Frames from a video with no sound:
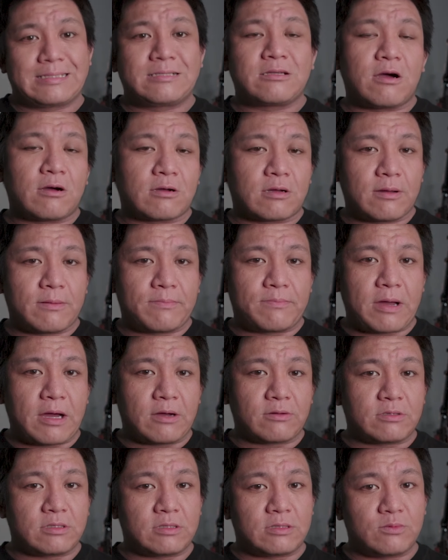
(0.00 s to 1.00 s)
talk
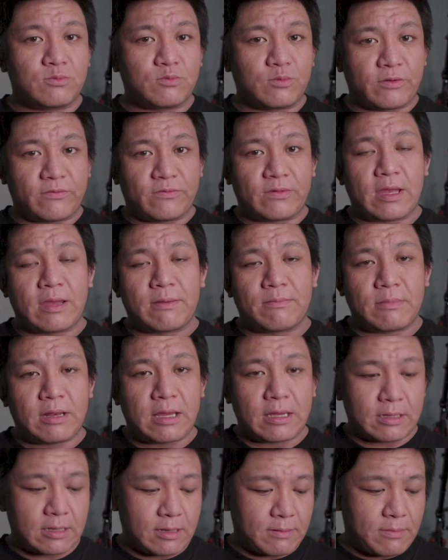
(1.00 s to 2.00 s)
about with them
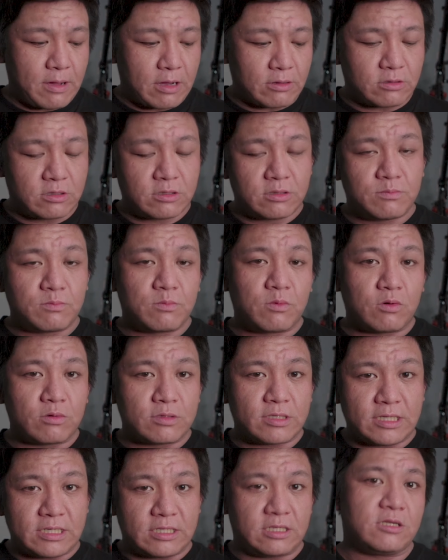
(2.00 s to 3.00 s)
like about
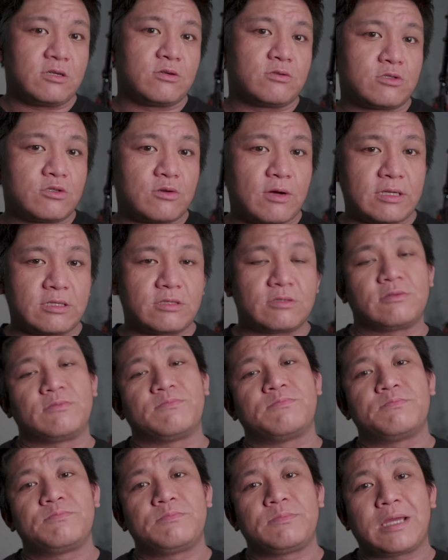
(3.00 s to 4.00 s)
more detail. Try to
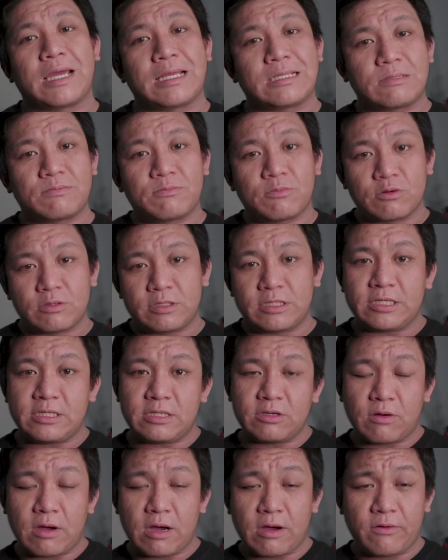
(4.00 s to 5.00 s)
get more
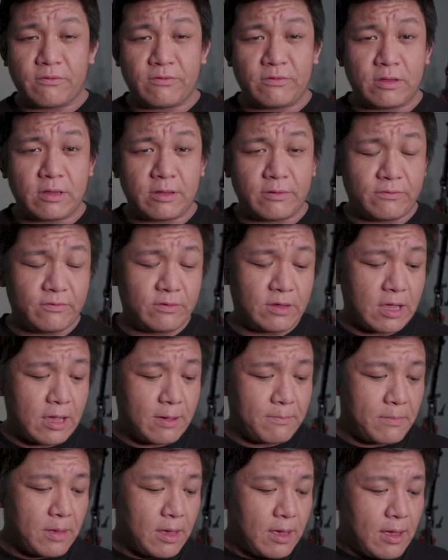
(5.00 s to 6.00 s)
detail out of
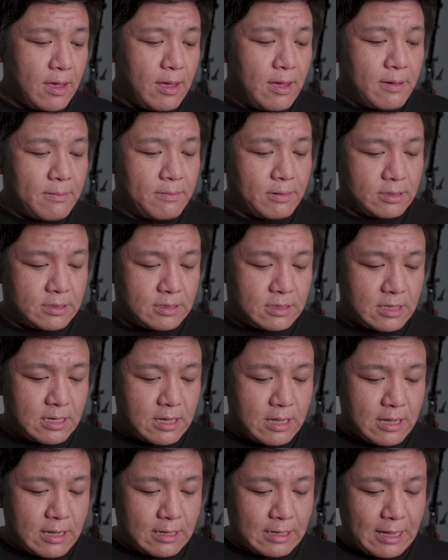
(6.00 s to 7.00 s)
them. But
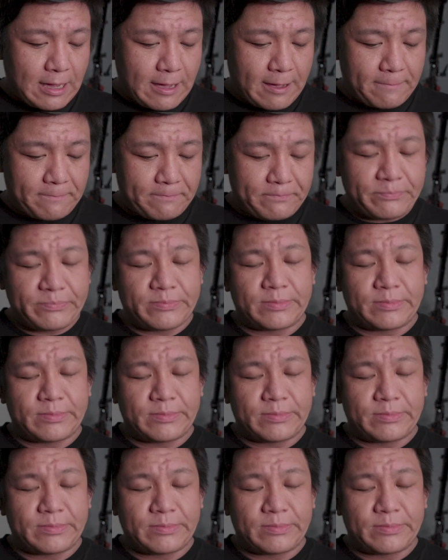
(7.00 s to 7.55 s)
uh, yeah,